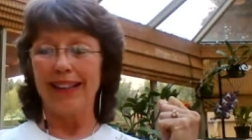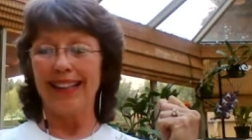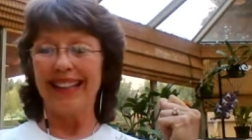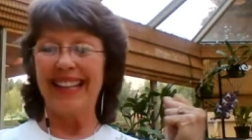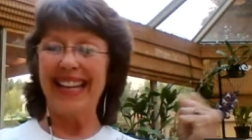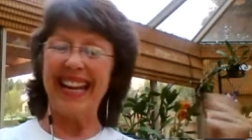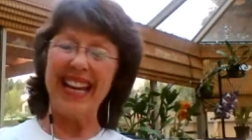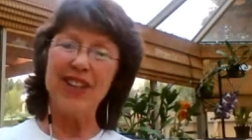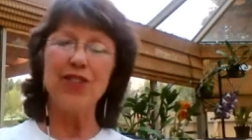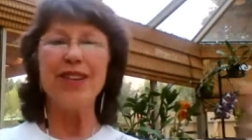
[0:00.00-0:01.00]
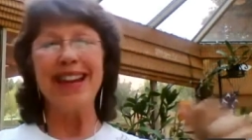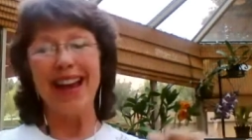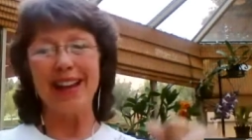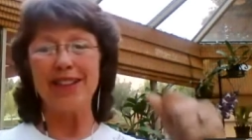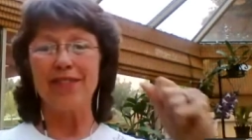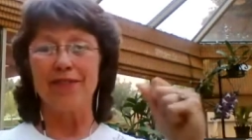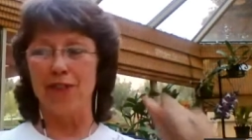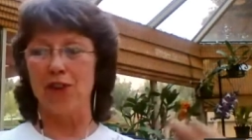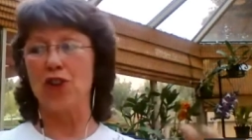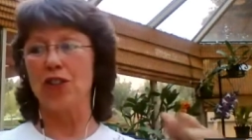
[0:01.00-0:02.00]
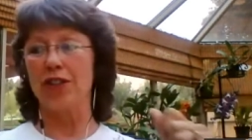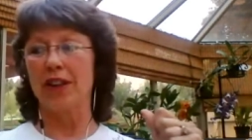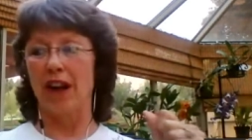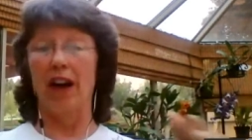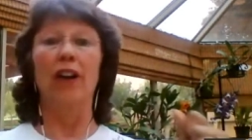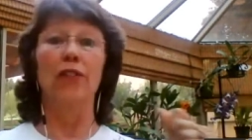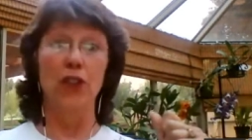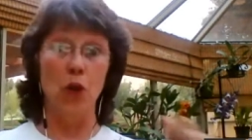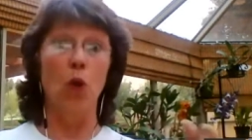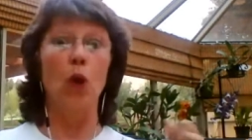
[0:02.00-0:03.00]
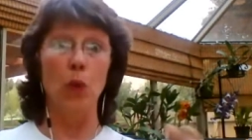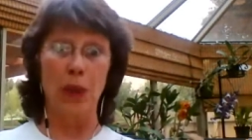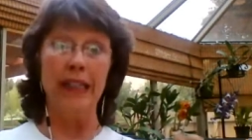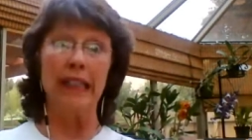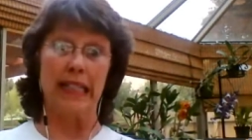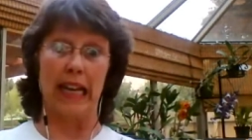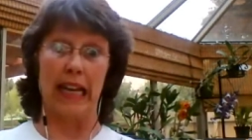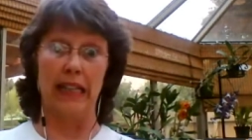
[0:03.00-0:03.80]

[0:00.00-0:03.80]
the internet version of your real estate.